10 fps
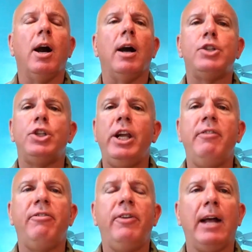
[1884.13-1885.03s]

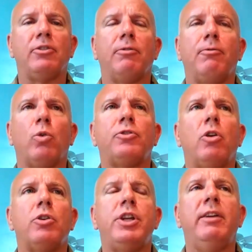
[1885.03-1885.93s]
chief, has a four-star
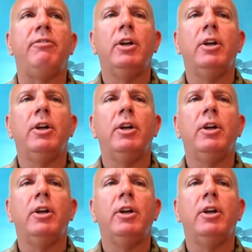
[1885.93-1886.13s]
chief.